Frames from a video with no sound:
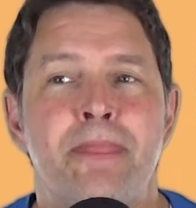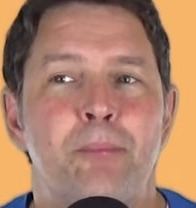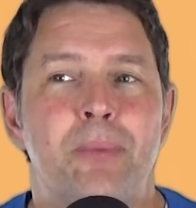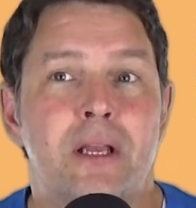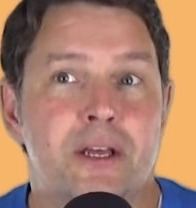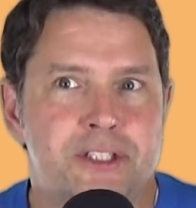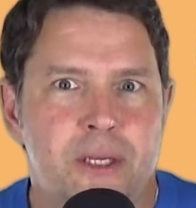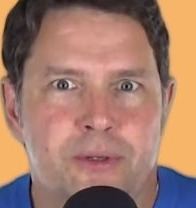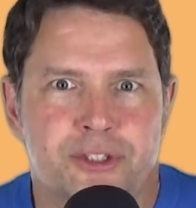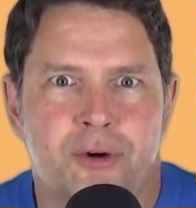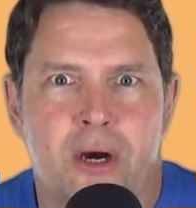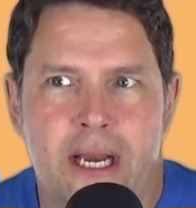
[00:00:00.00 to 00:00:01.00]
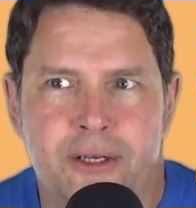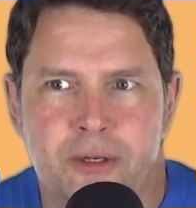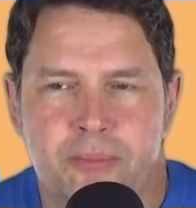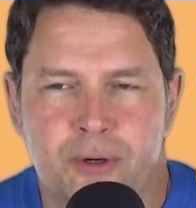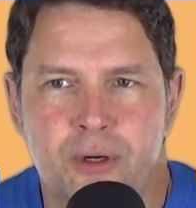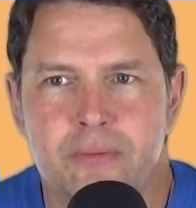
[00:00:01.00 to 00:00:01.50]
because he was trying to
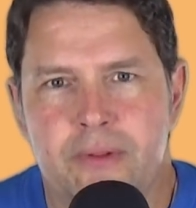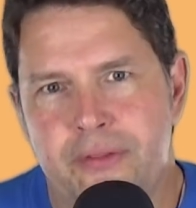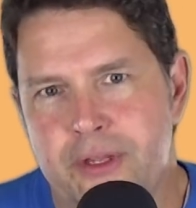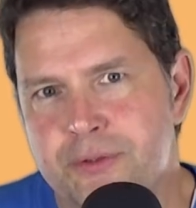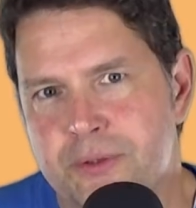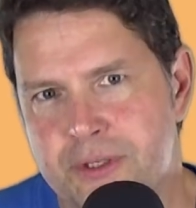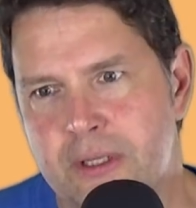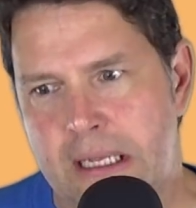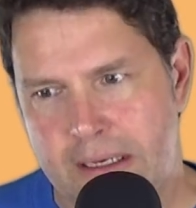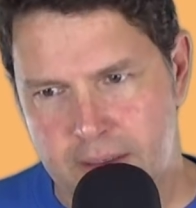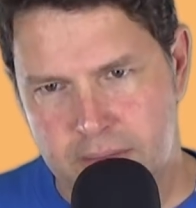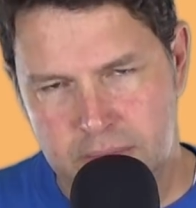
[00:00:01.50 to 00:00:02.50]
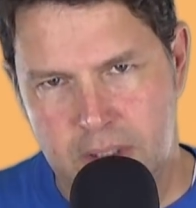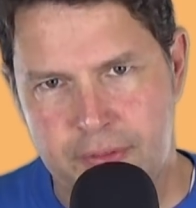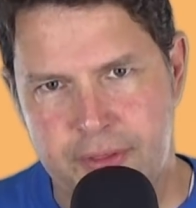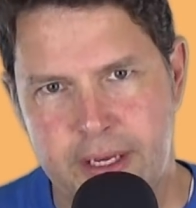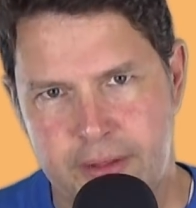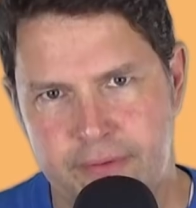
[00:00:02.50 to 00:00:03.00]
prove that this was a
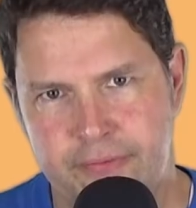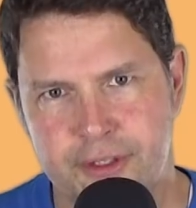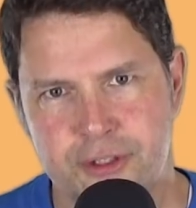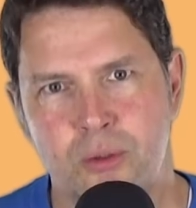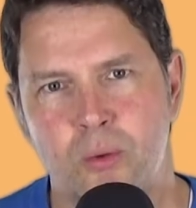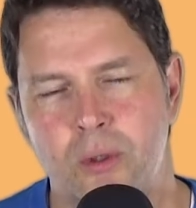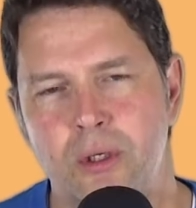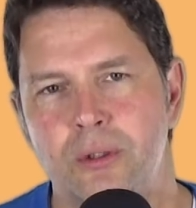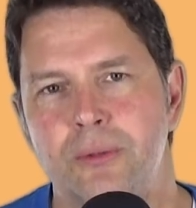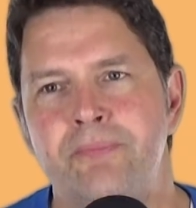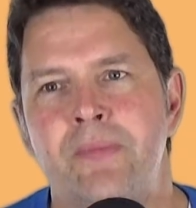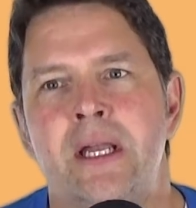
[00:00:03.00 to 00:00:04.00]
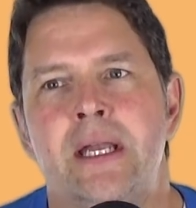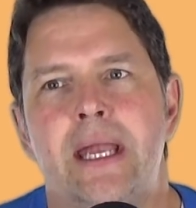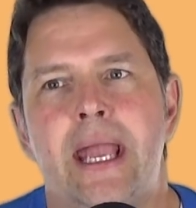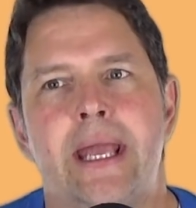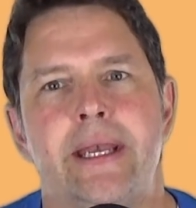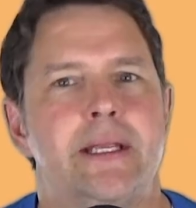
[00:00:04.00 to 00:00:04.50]
thing in the physical world.
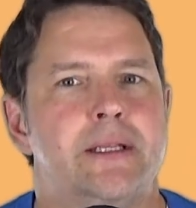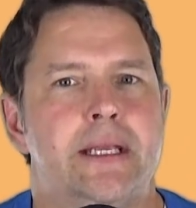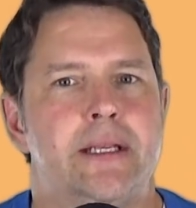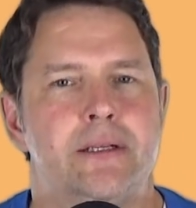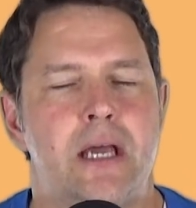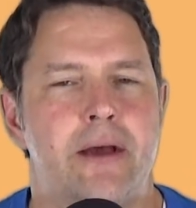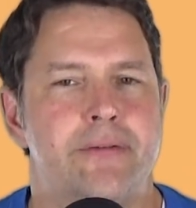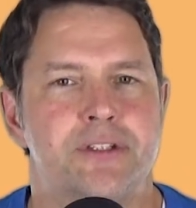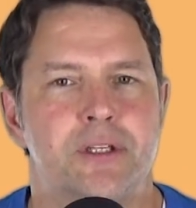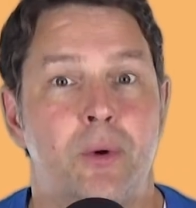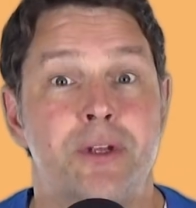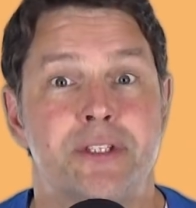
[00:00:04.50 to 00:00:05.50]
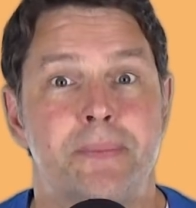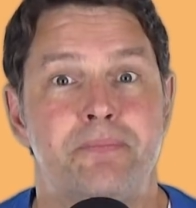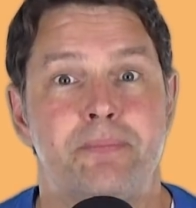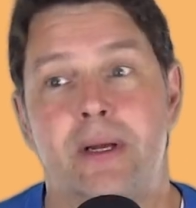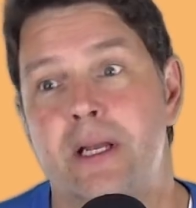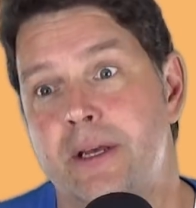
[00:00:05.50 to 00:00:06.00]
And it obviously wasn't,
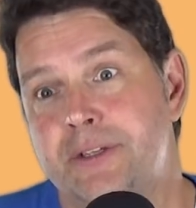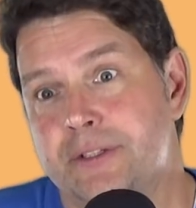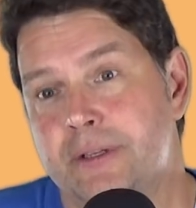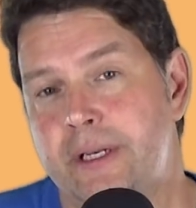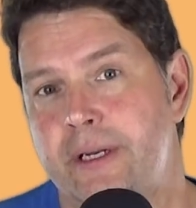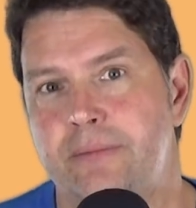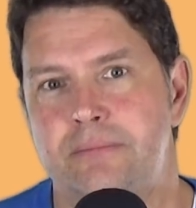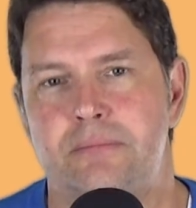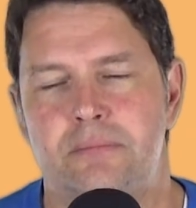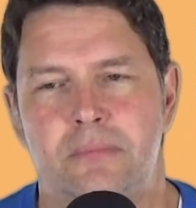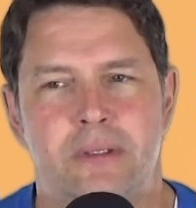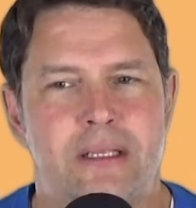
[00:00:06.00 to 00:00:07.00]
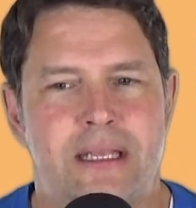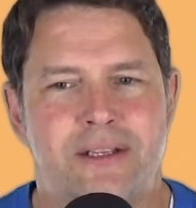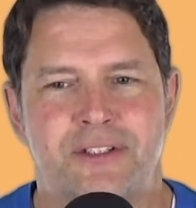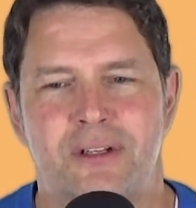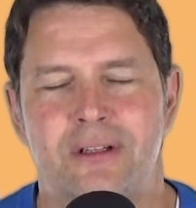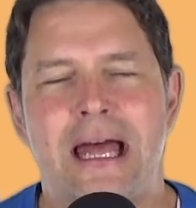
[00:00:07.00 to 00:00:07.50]
because,
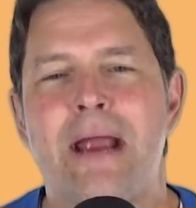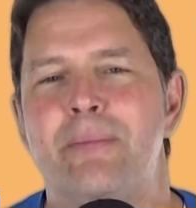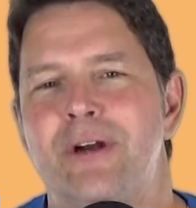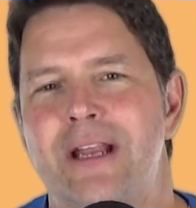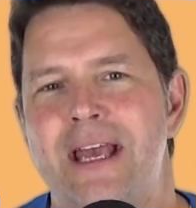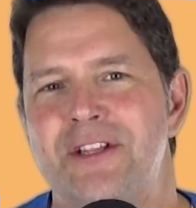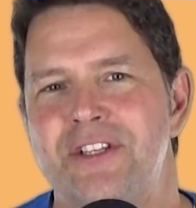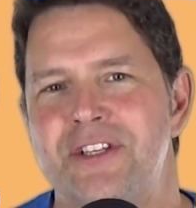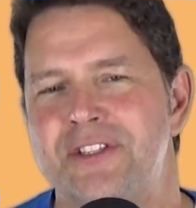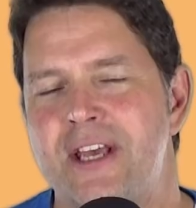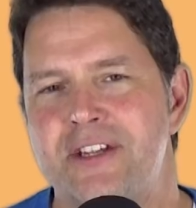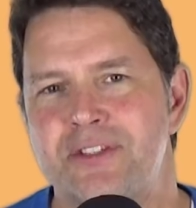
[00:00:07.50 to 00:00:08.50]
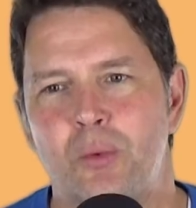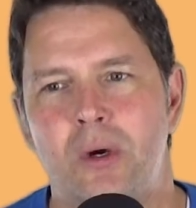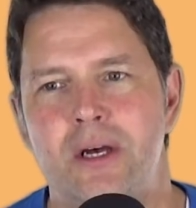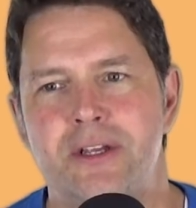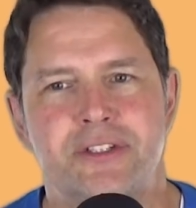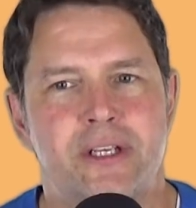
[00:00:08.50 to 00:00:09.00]
as elaborate as this test
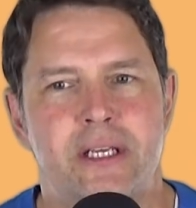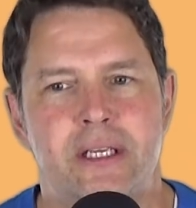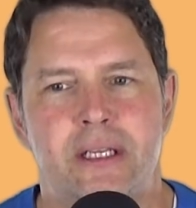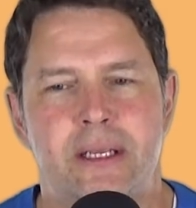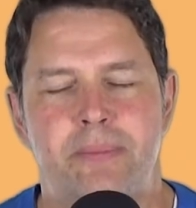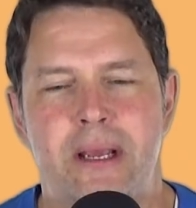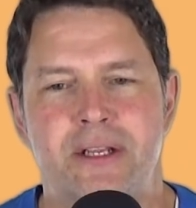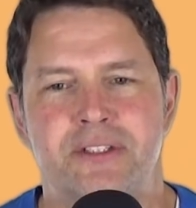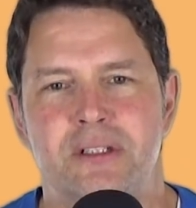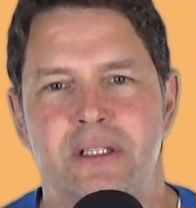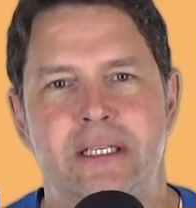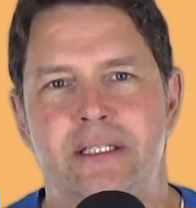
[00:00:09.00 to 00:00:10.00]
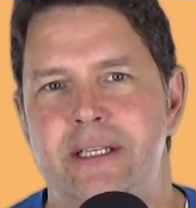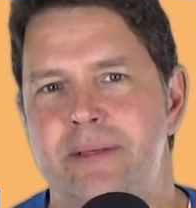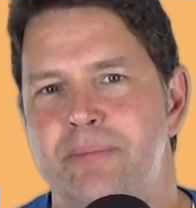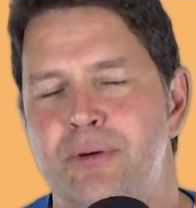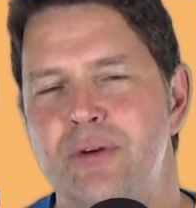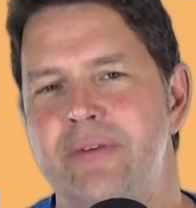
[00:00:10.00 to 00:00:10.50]
was, it basically
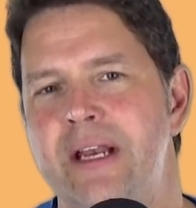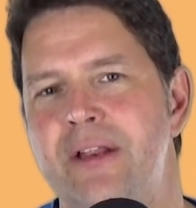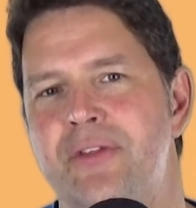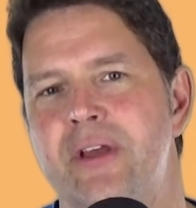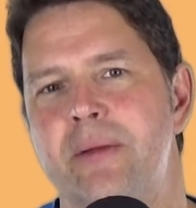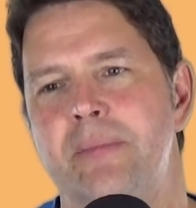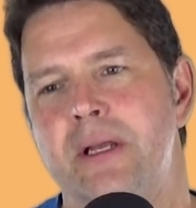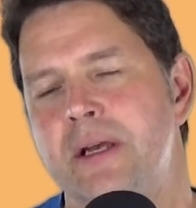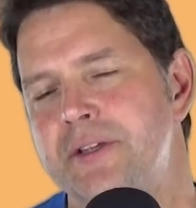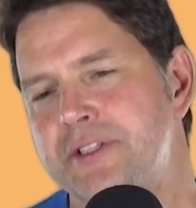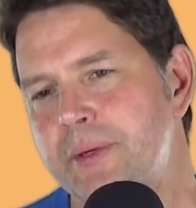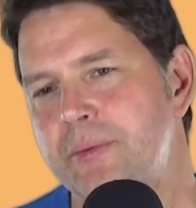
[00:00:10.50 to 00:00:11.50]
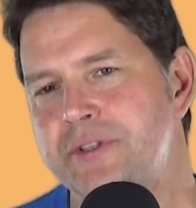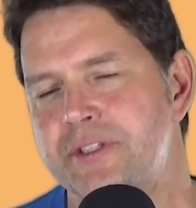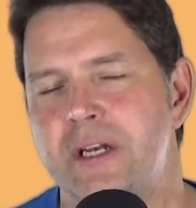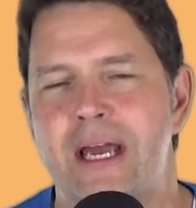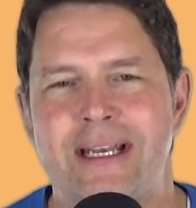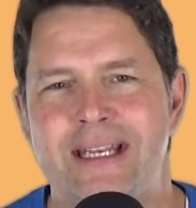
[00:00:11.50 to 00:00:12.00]
didn't prove anything, because it was
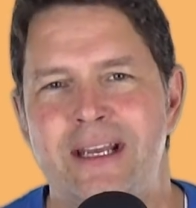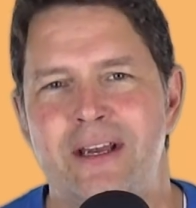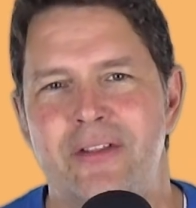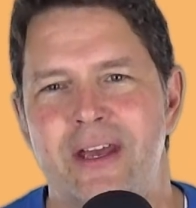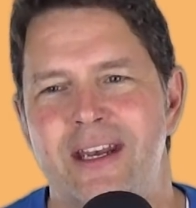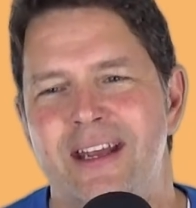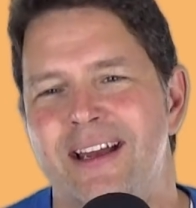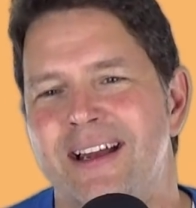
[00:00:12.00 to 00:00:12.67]
an idea that